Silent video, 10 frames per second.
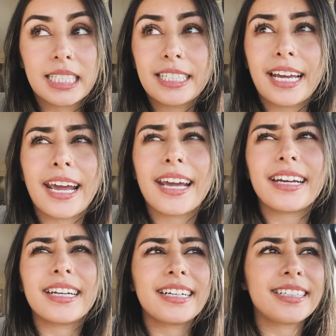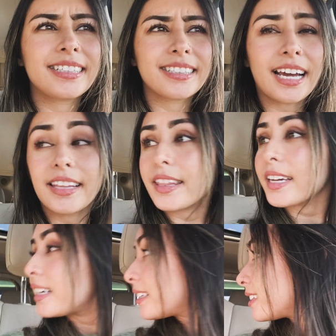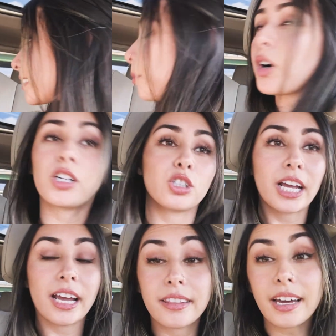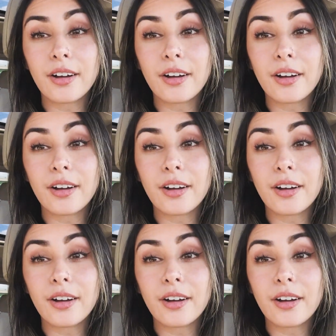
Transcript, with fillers: Today is, I think it's March 8th.